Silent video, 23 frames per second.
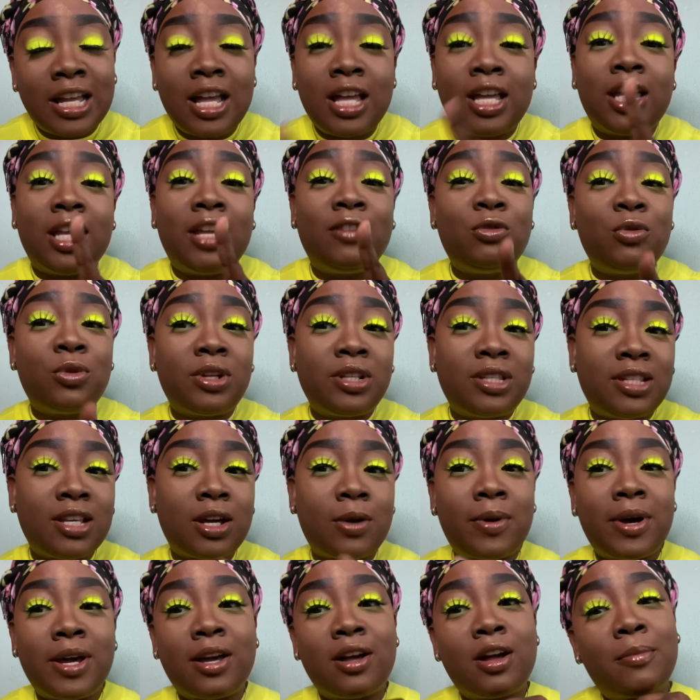If you want to see how I
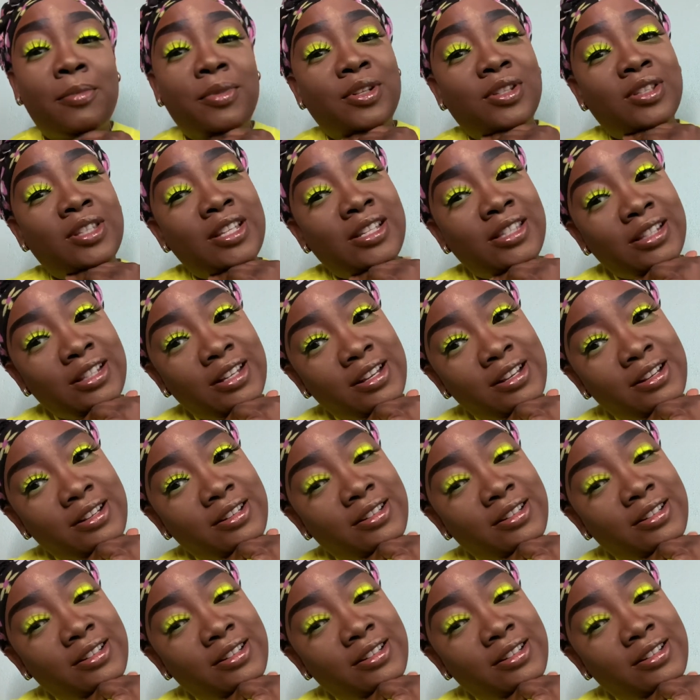accomplish this look,